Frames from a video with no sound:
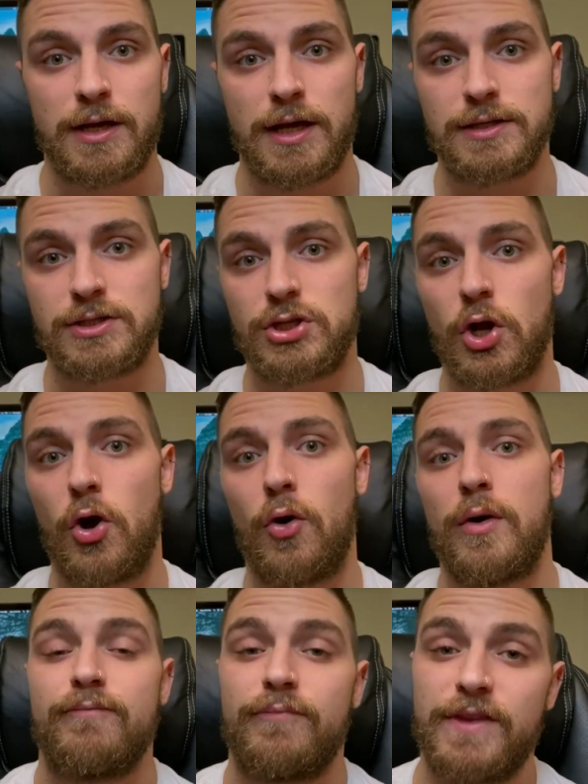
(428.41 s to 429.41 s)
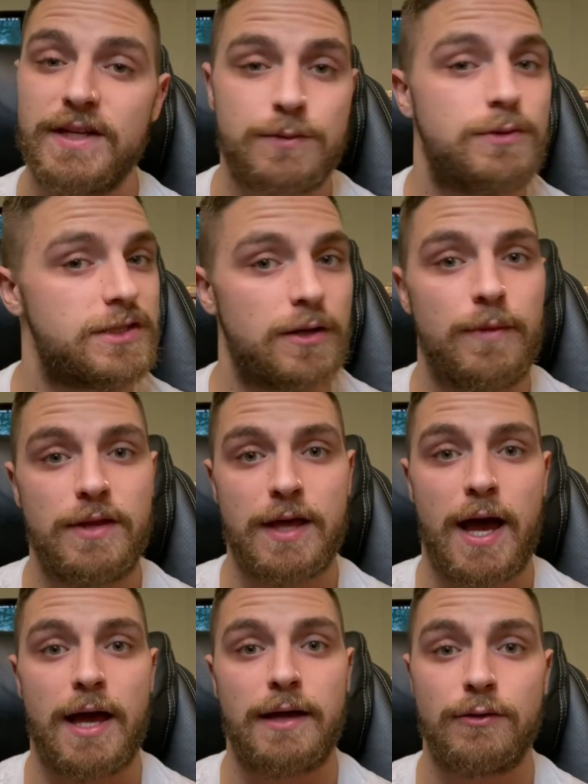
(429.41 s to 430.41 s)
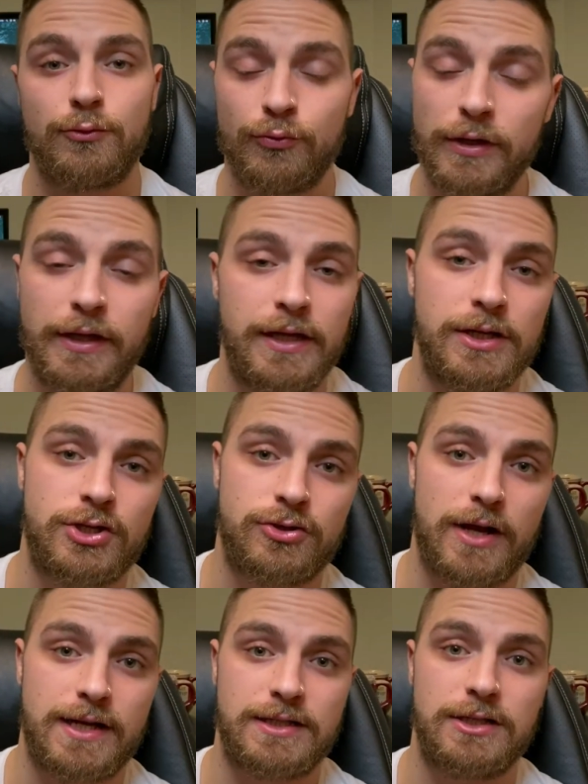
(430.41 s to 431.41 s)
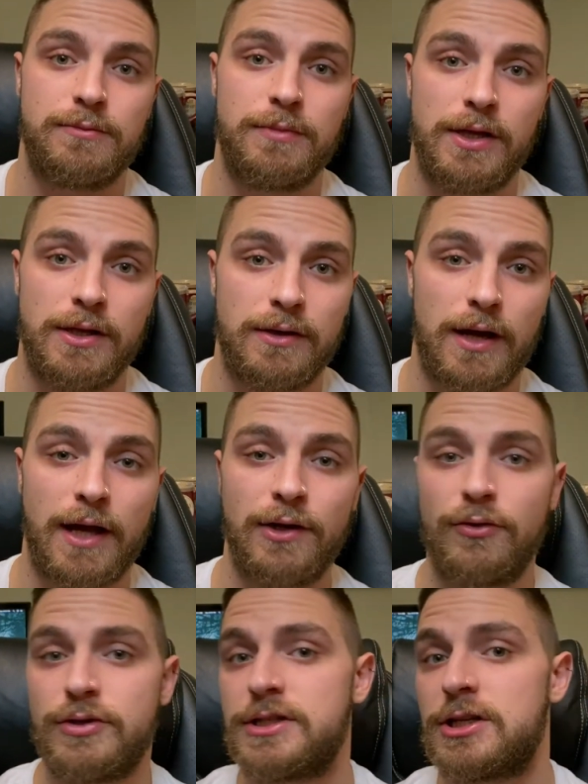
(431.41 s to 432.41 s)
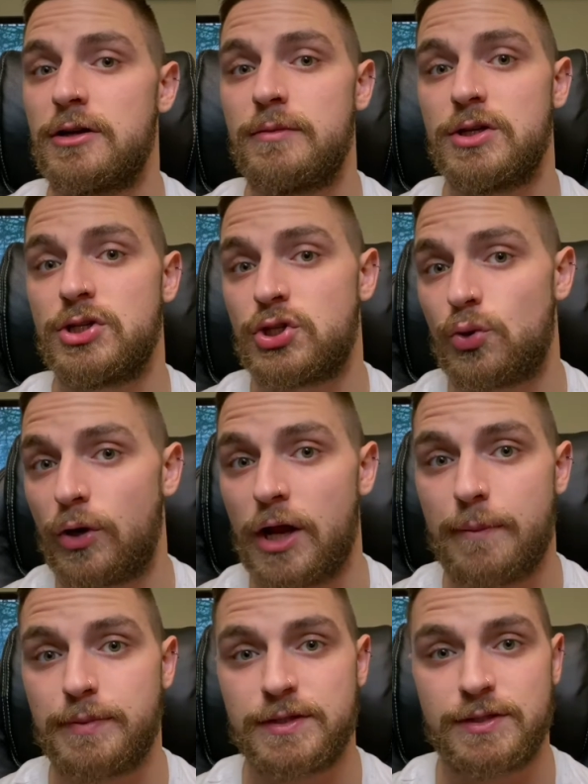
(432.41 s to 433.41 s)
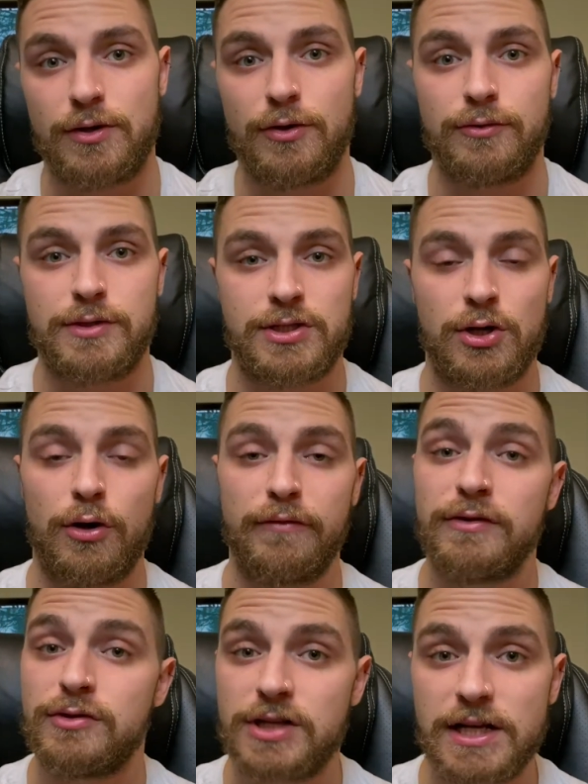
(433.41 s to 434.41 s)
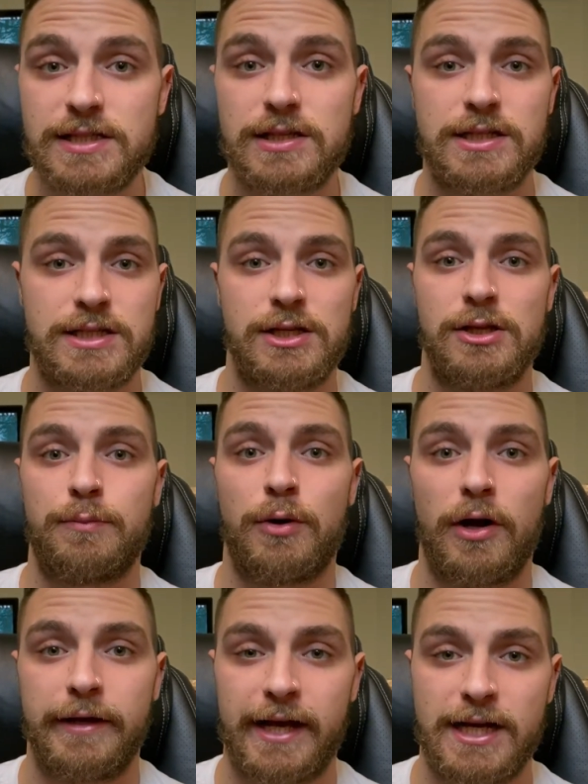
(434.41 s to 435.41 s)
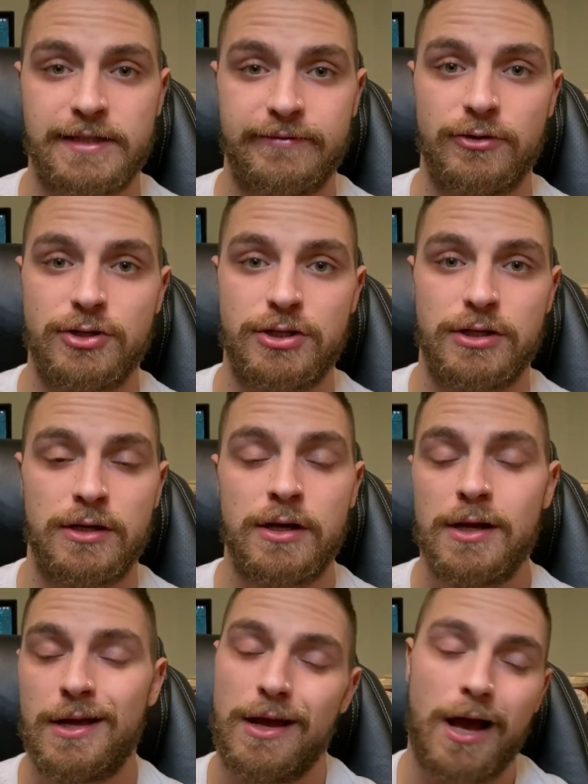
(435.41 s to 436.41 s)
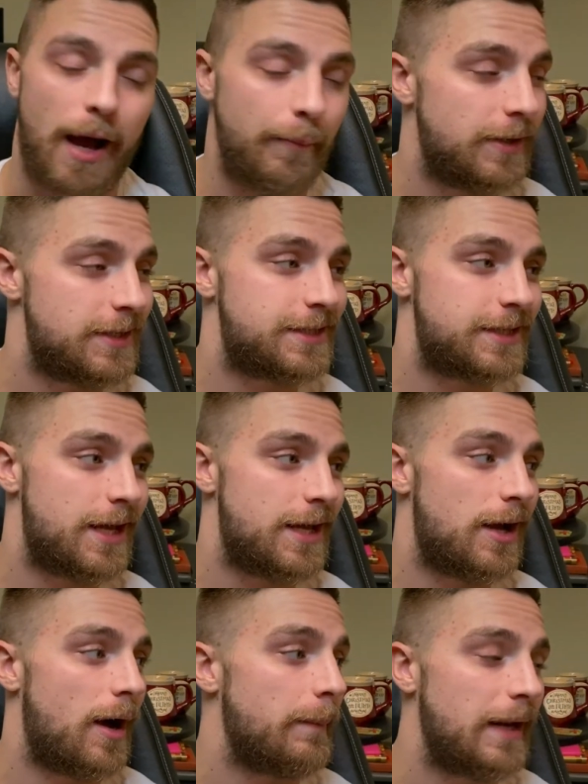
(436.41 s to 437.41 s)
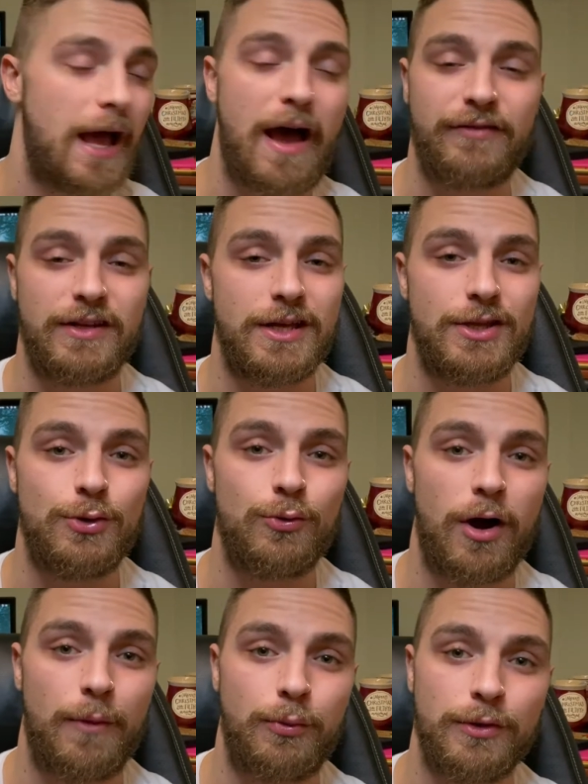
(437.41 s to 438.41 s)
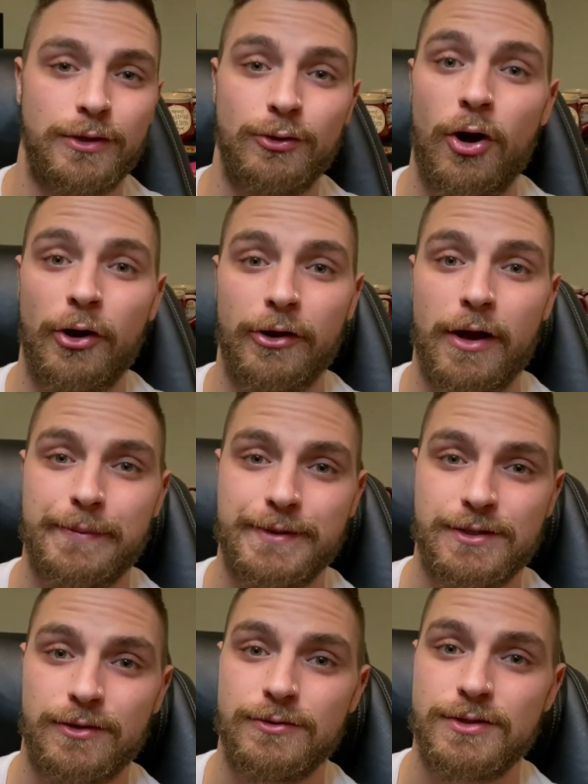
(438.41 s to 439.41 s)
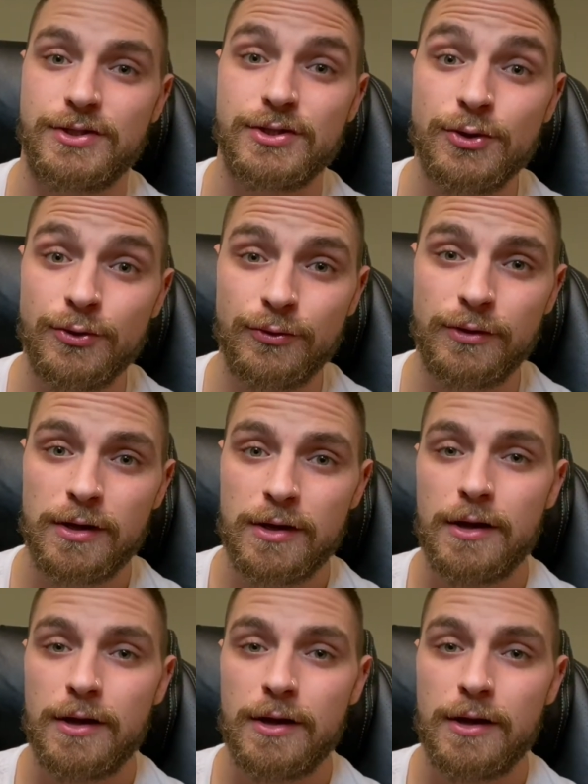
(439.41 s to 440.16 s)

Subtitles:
And so this was something that really interested me. I know this is gonna be a short episode, so if you're just listening to the podcast version, I'm gonna have to hit you up with a longer episode soon.